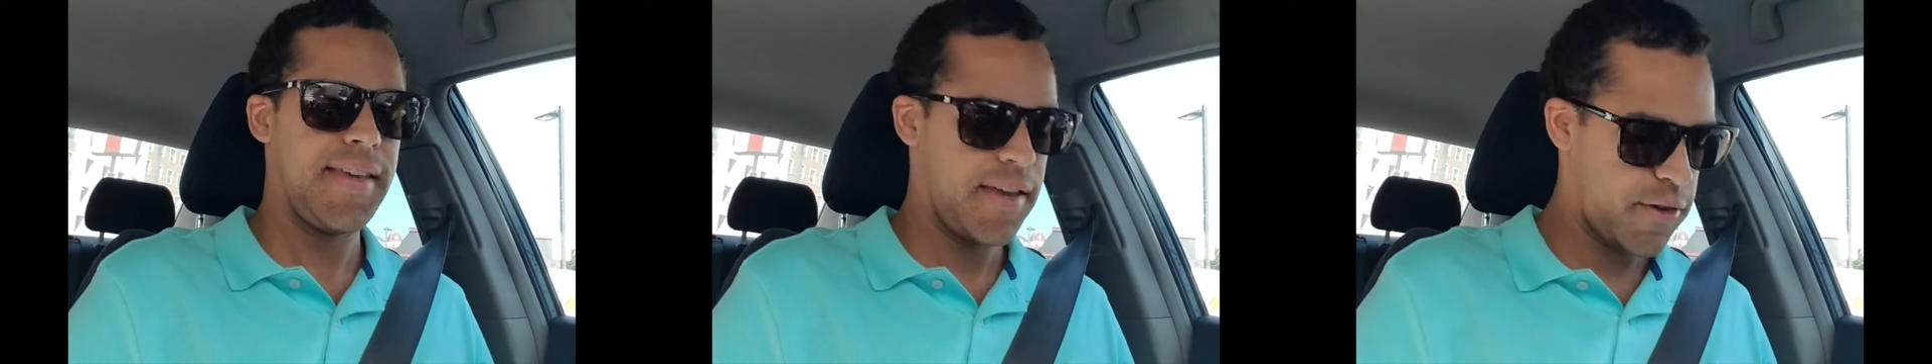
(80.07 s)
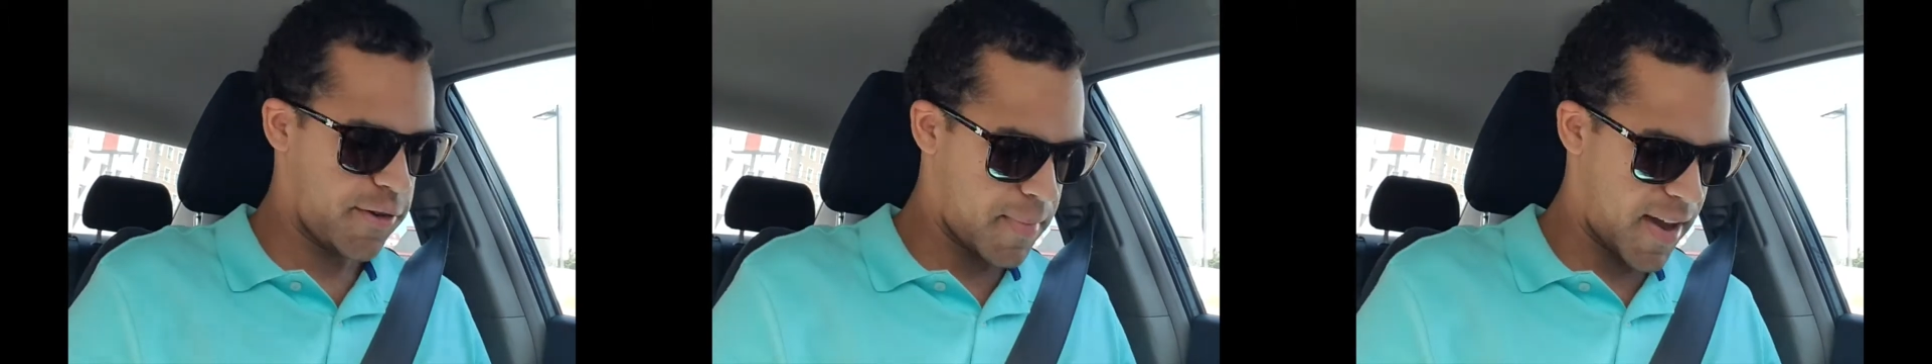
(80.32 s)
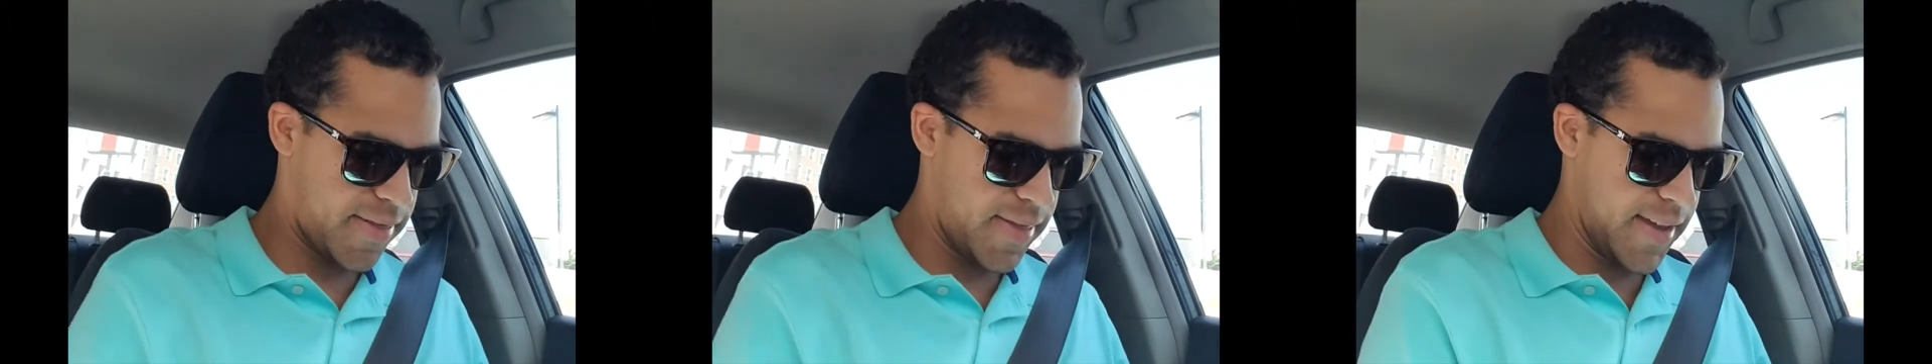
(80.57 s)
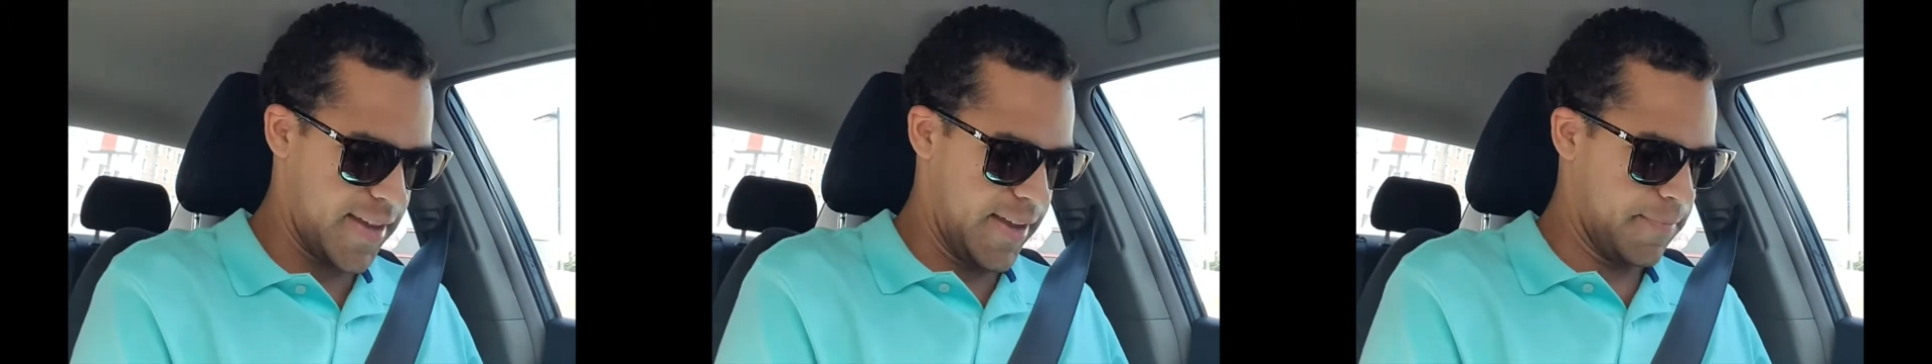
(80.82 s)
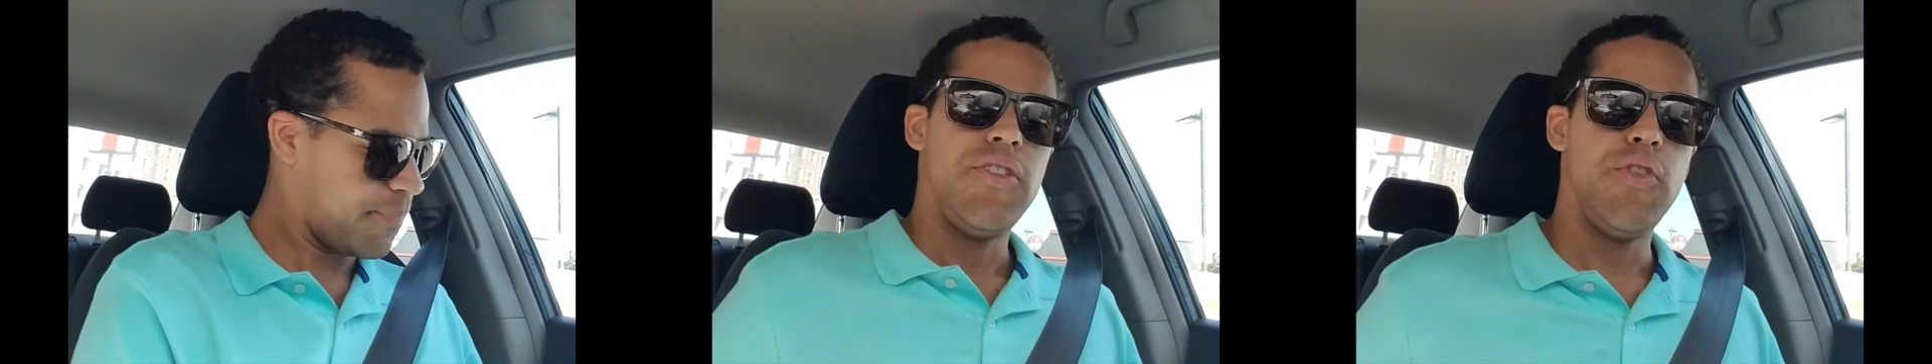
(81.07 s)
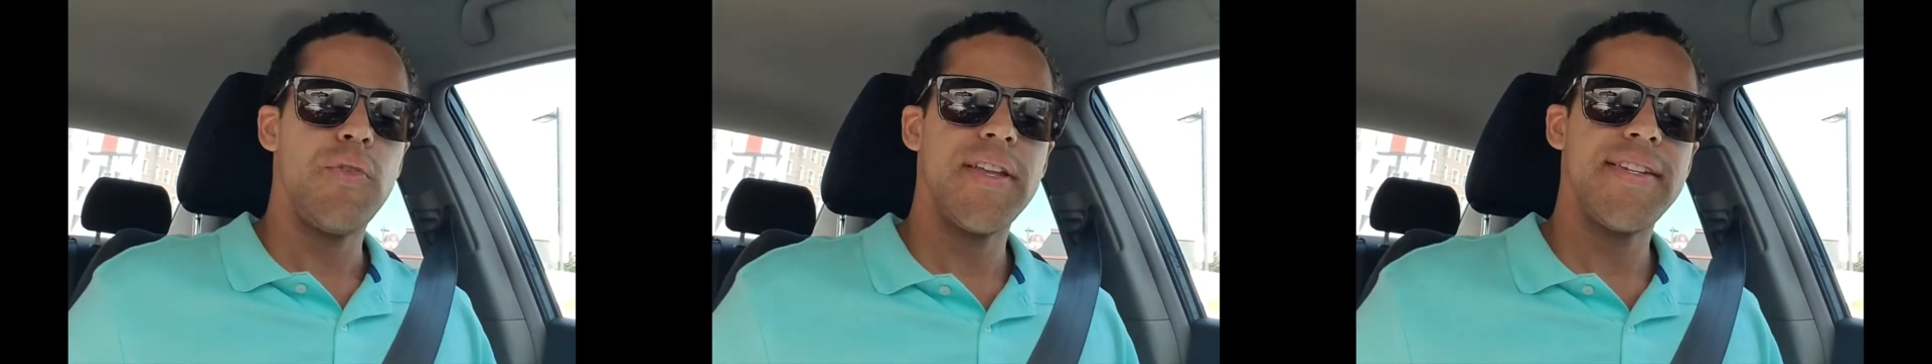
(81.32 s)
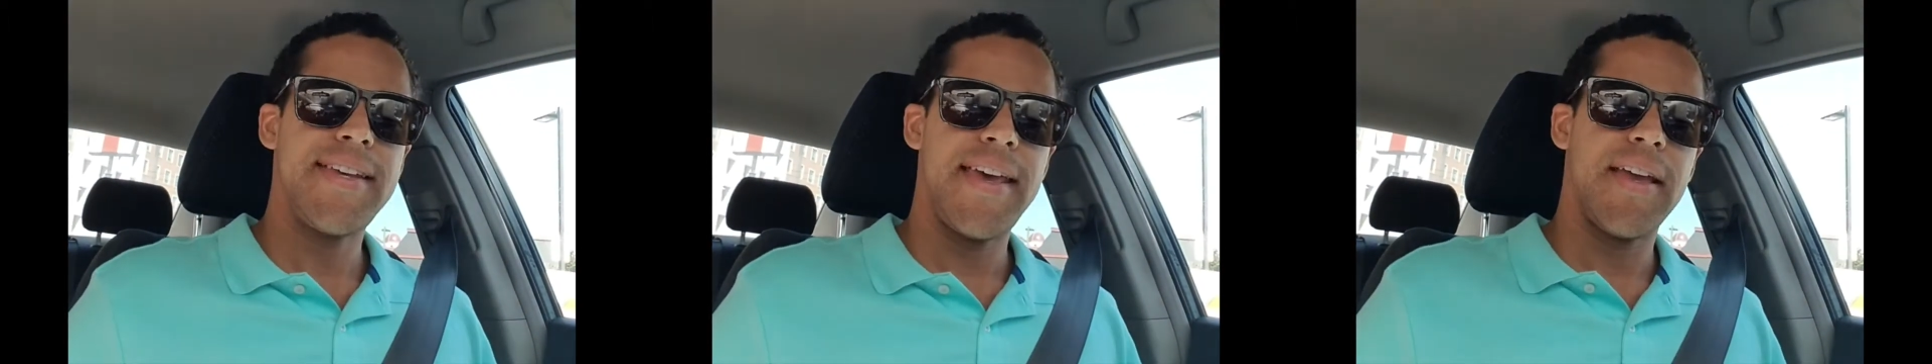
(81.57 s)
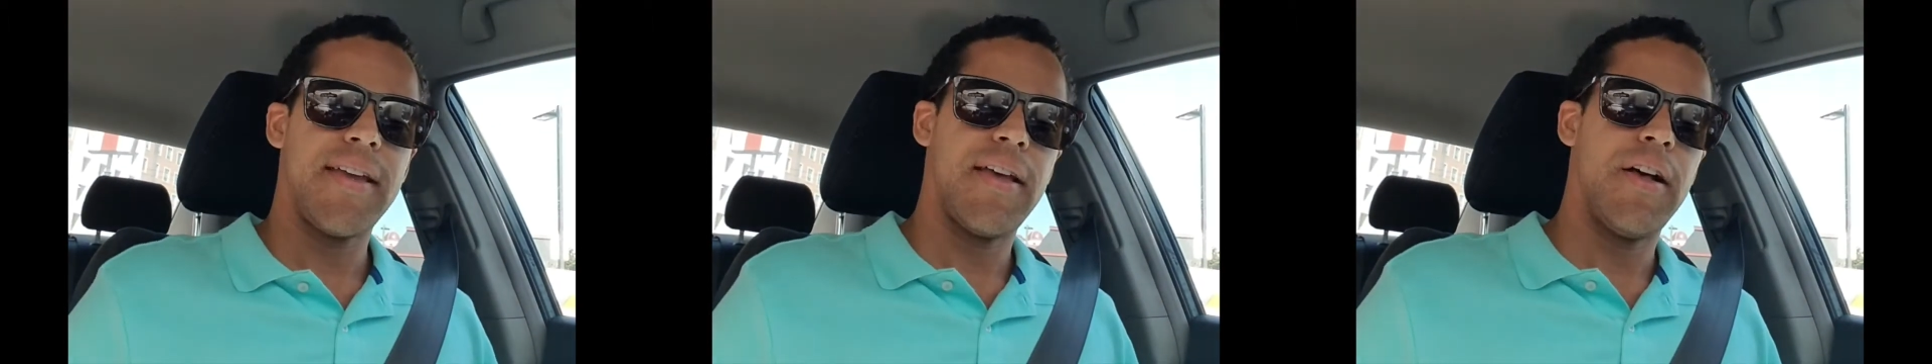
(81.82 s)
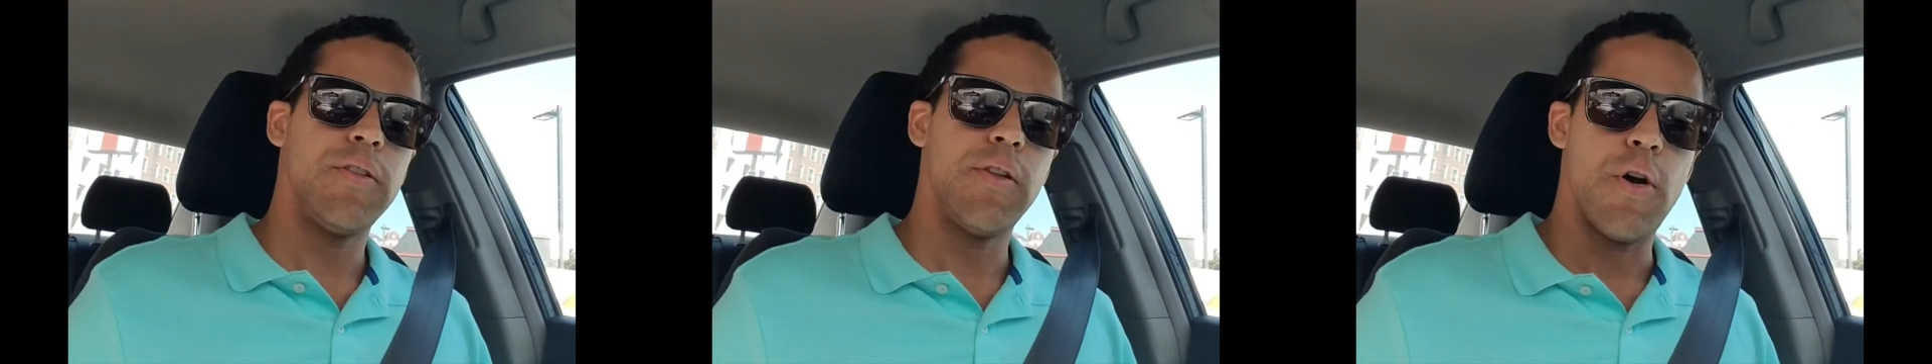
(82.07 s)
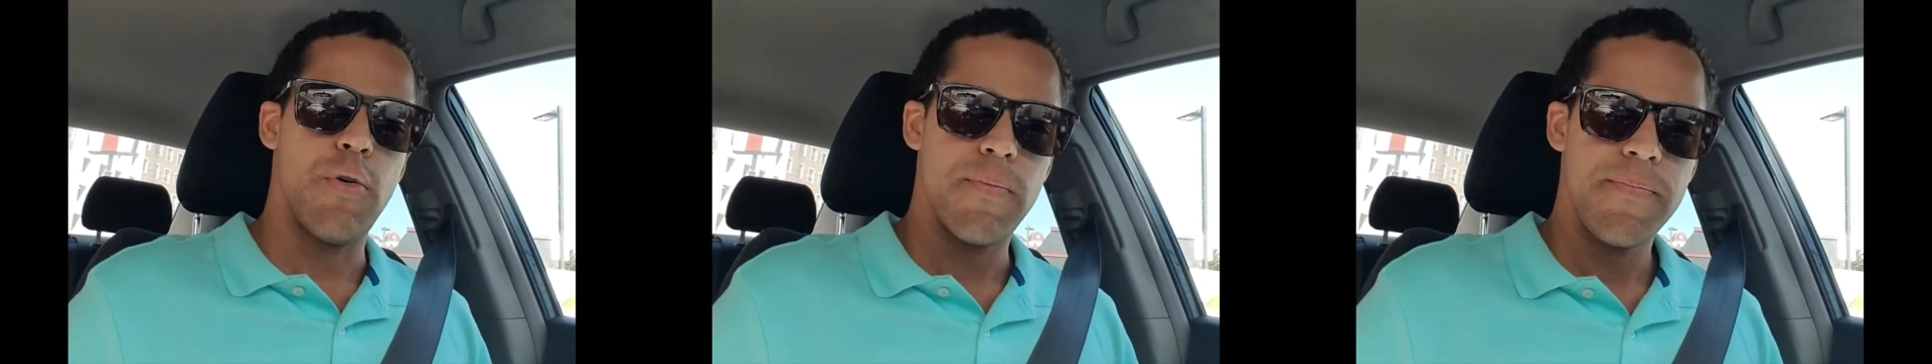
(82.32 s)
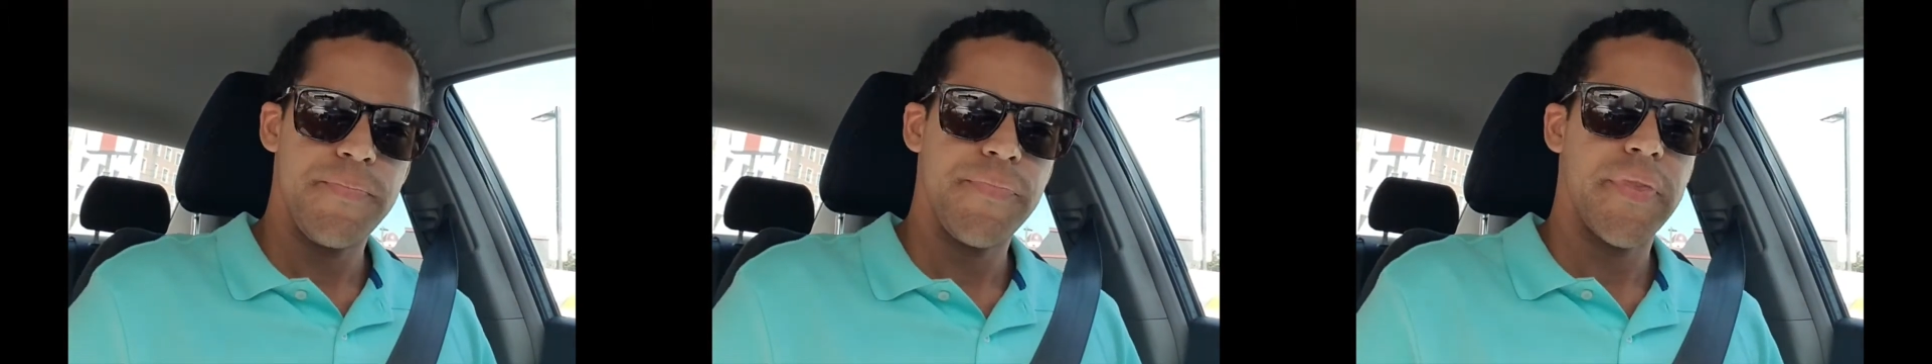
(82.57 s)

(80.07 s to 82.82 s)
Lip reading: Here's my thinking. You can take a loan